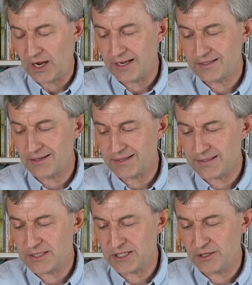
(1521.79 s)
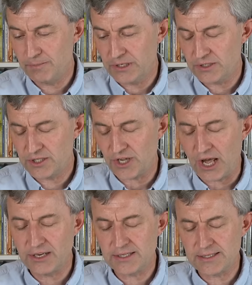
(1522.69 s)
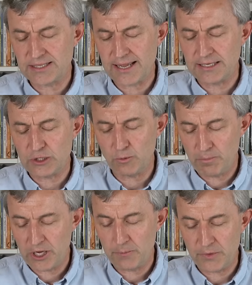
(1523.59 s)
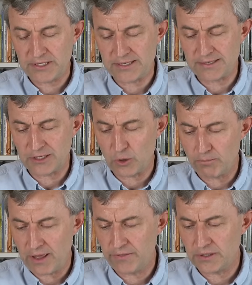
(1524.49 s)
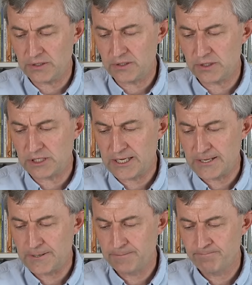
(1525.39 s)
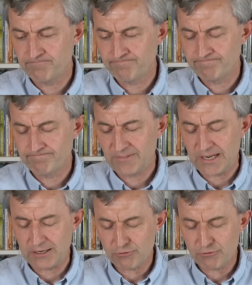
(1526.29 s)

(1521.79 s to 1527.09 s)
eyes, our discernment to understand your purposes and your methods, and